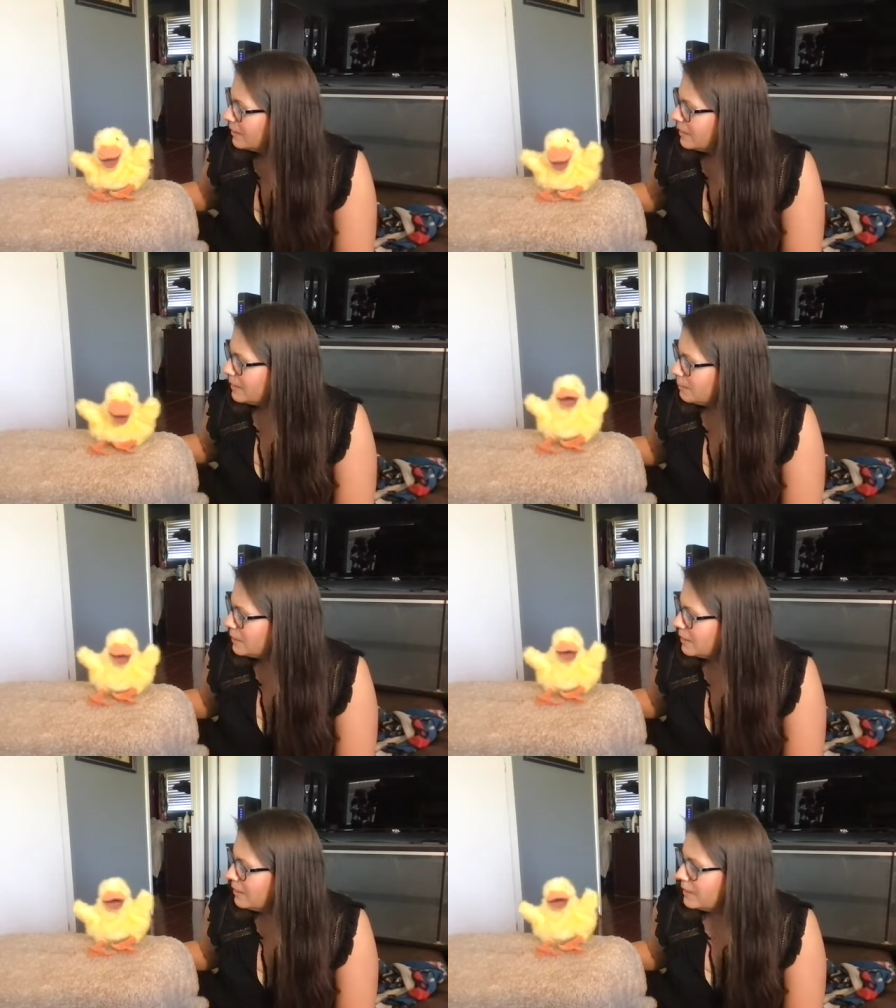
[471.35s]
Yeah,
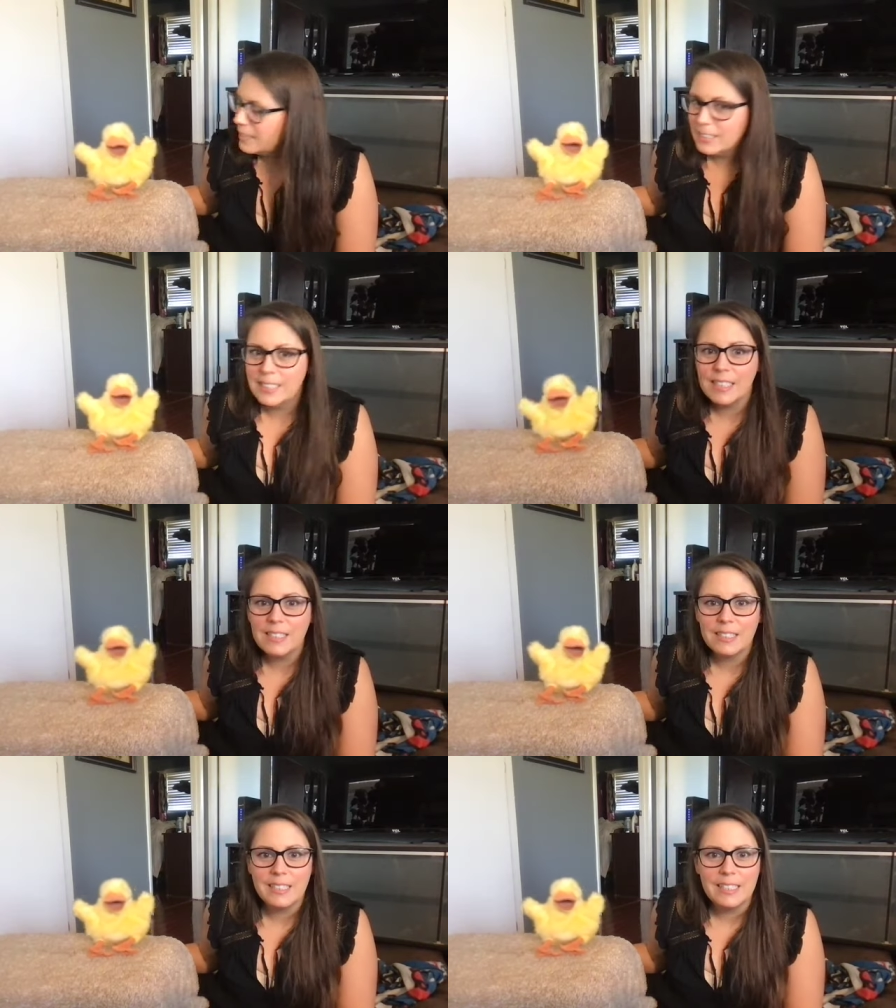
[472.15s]
Miss you're not
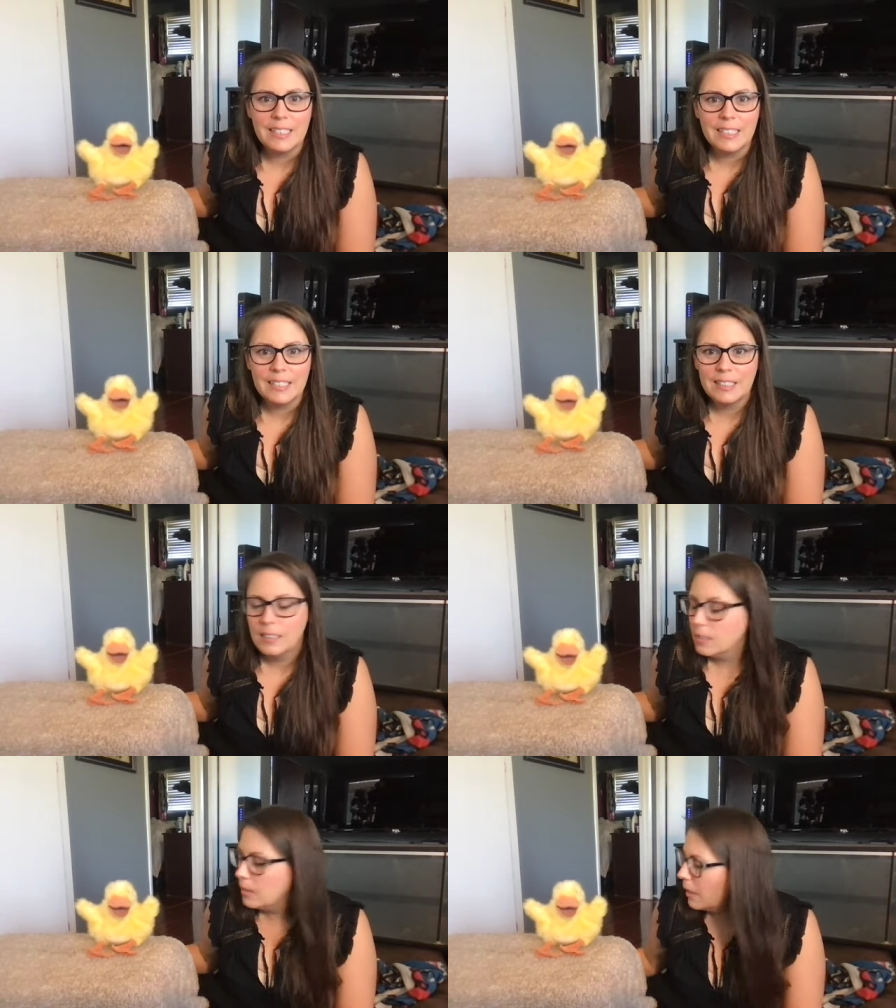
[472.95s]
singing.
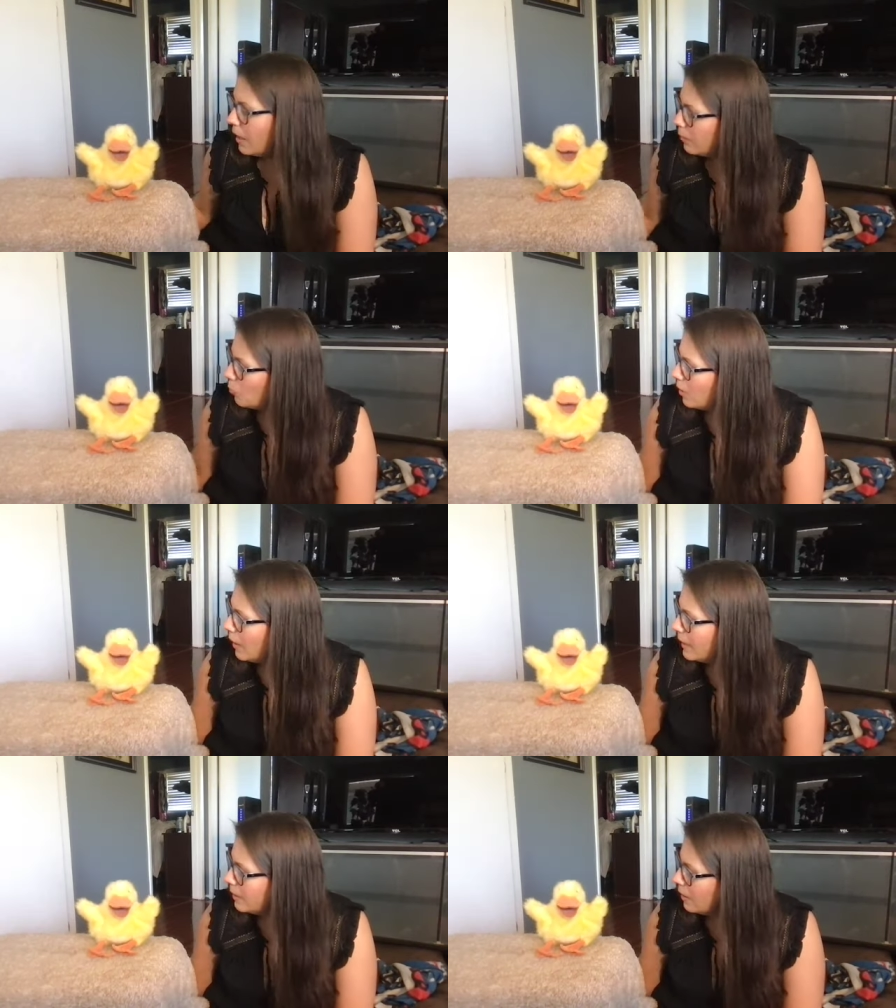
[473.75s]
Uh, well,
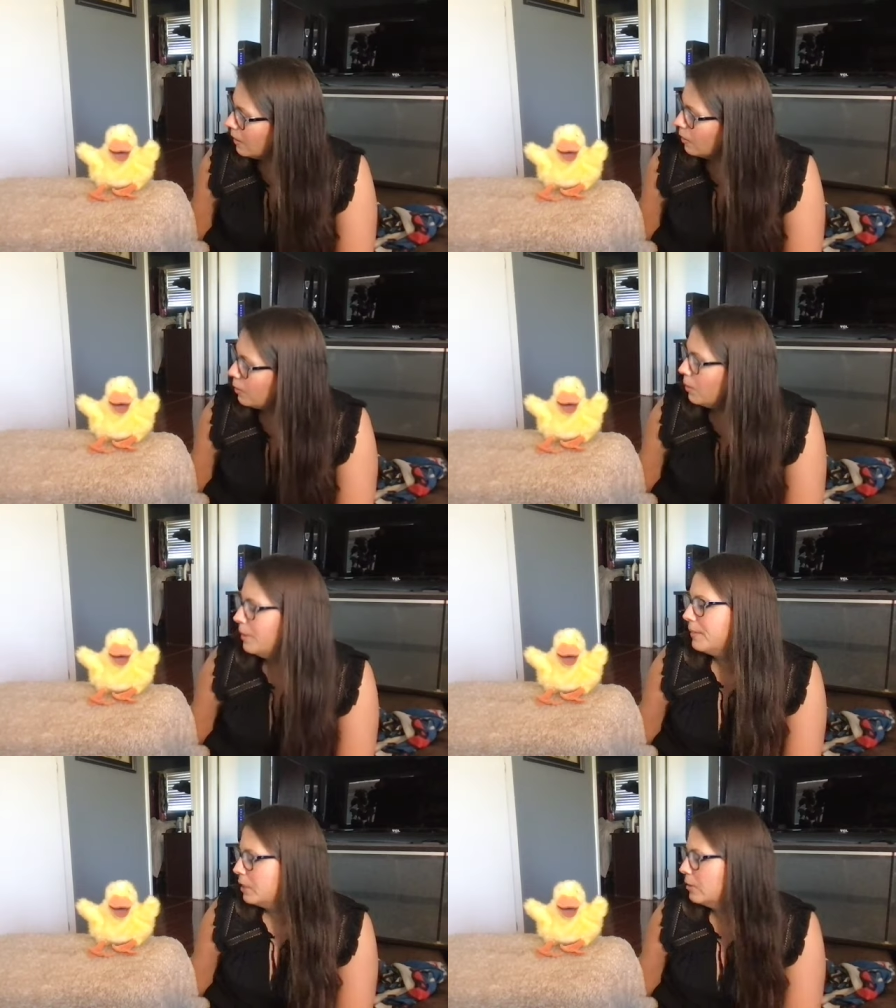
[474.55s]
I, oh, oh,
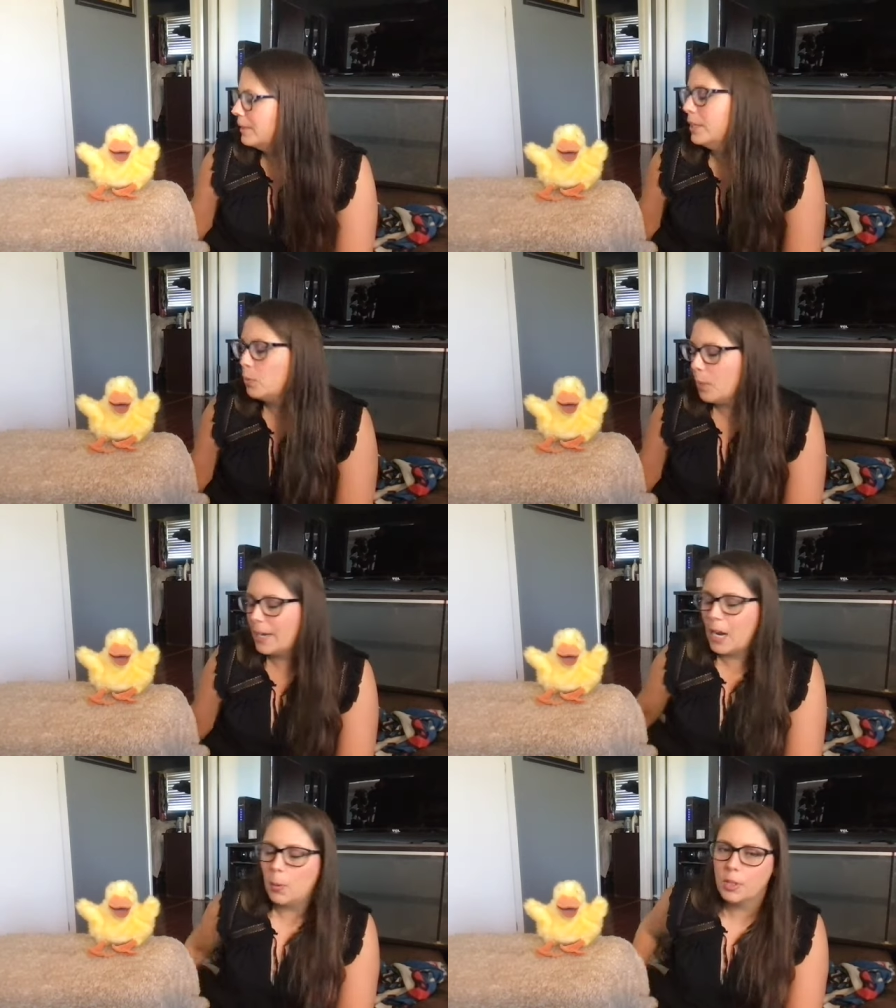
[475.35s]
you're, you're right,
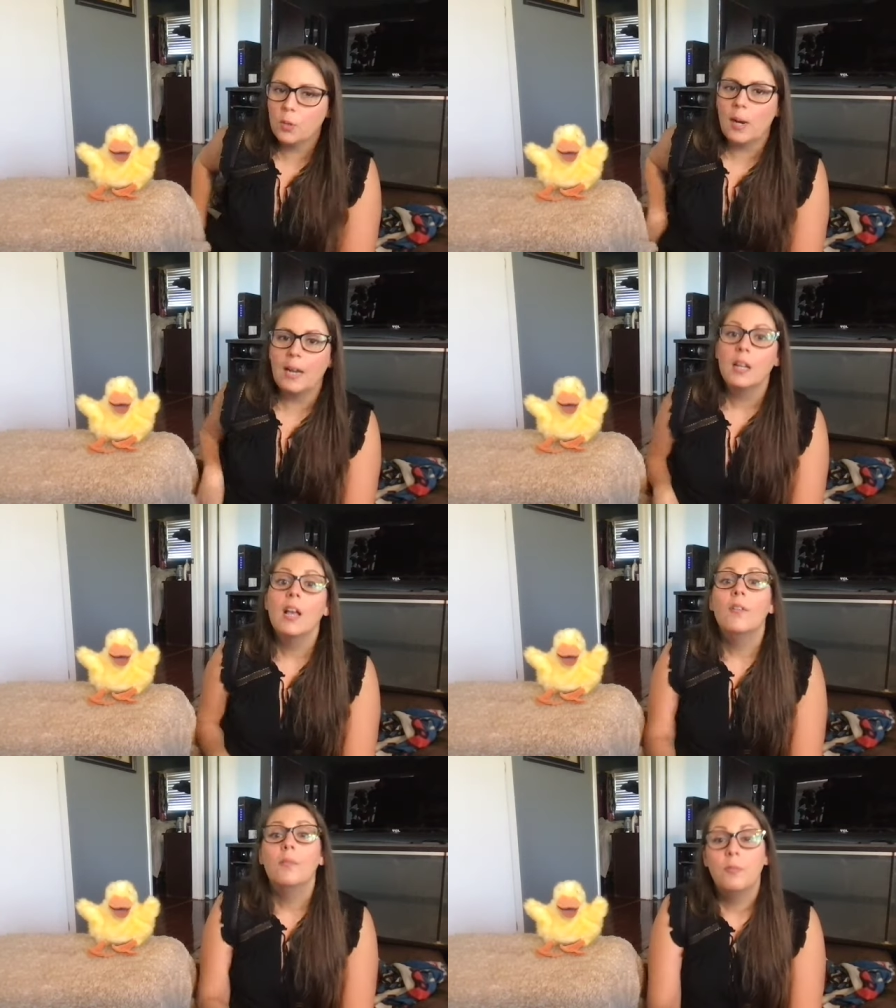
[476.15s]
Howard. You're right.
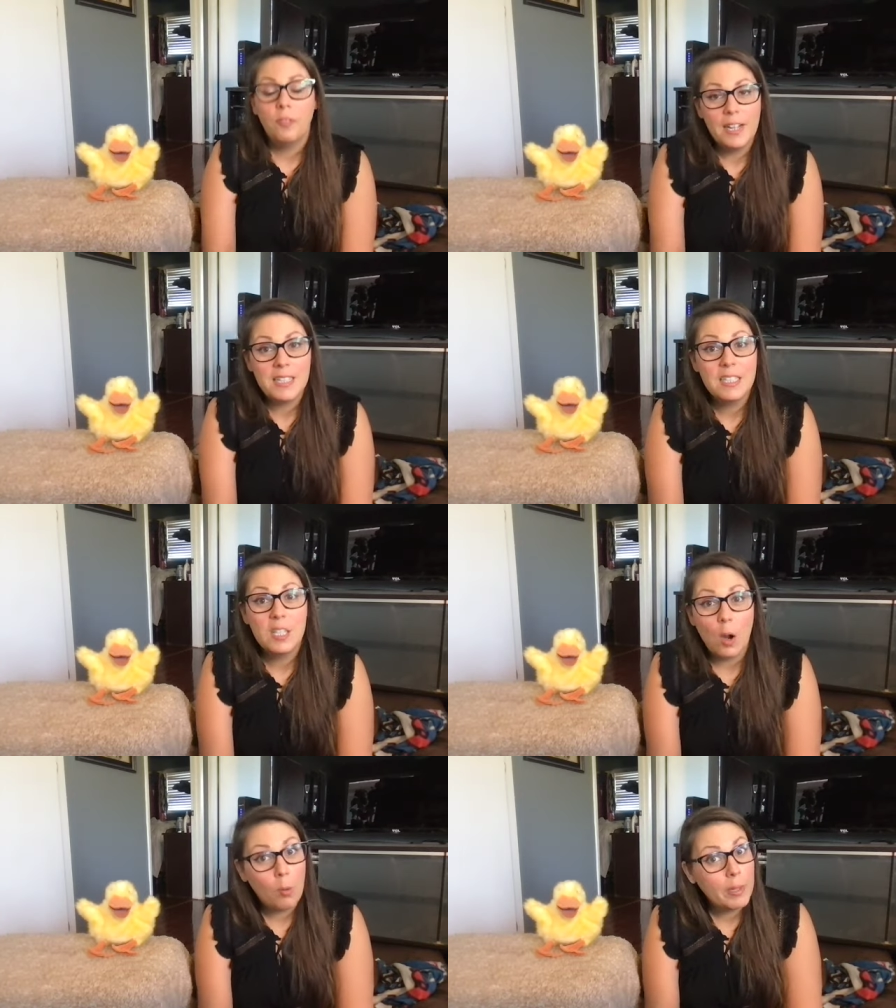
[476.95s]
Friends,
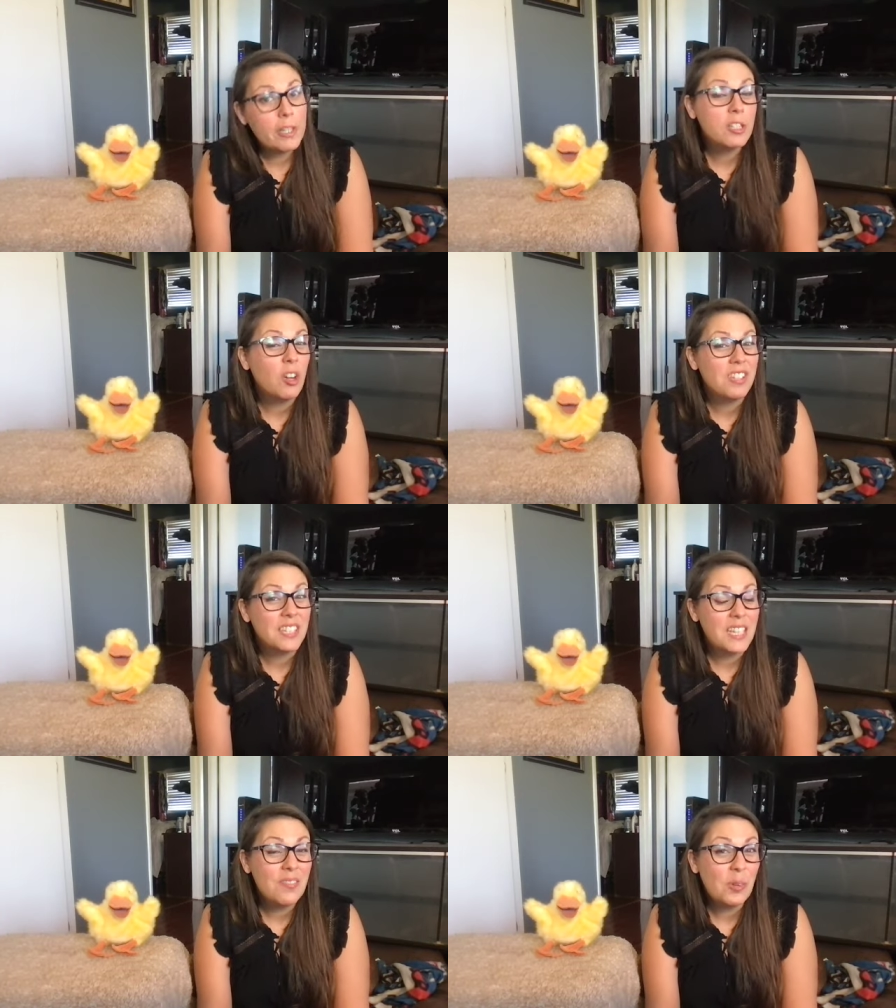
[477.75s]
are we using our
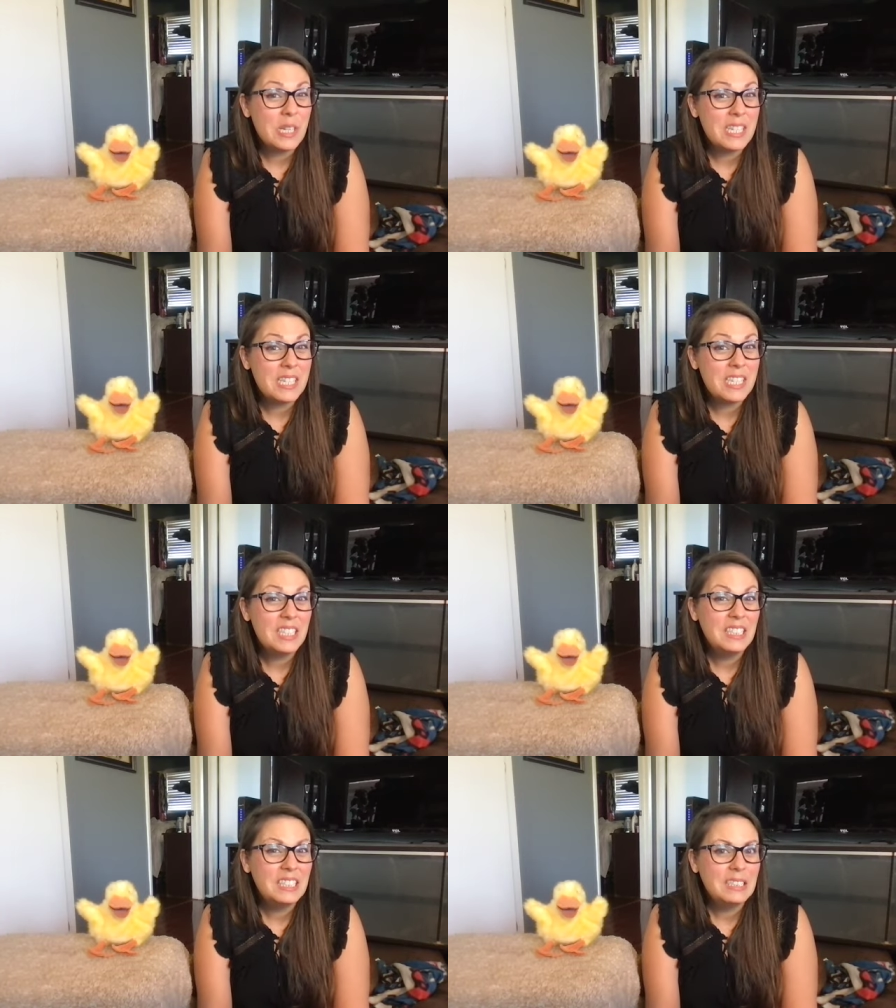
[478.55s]
singing voice?
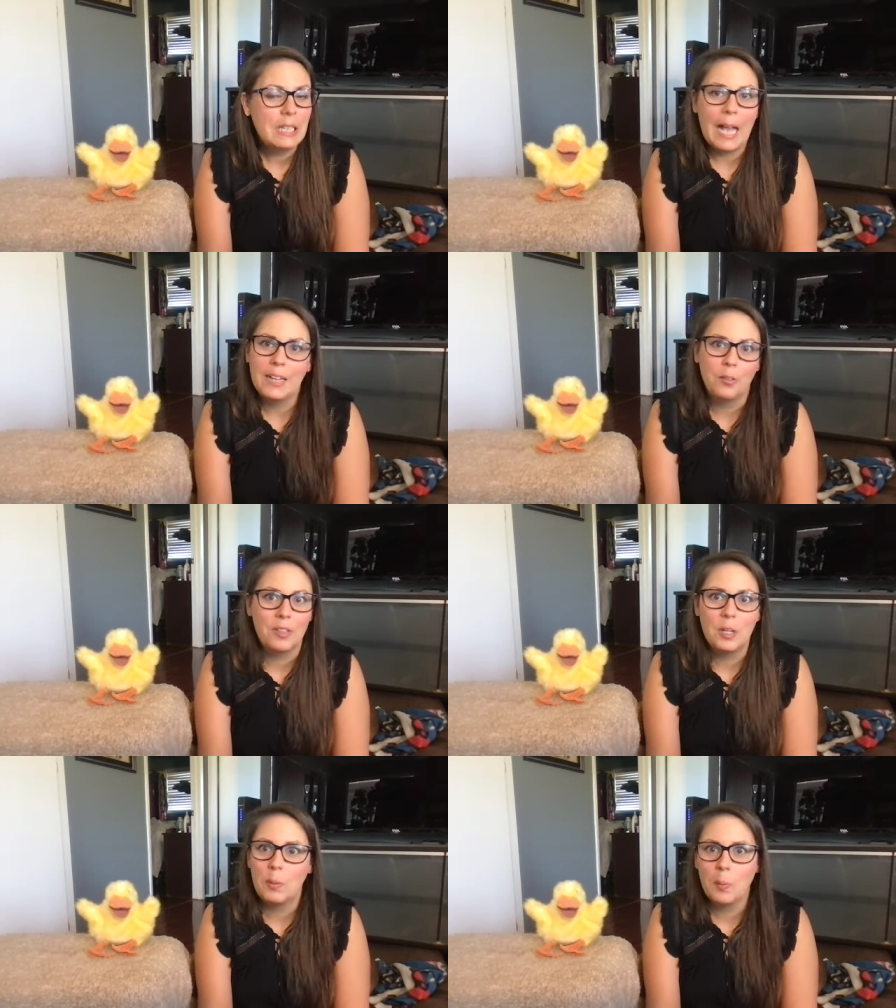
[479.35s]
I don't think we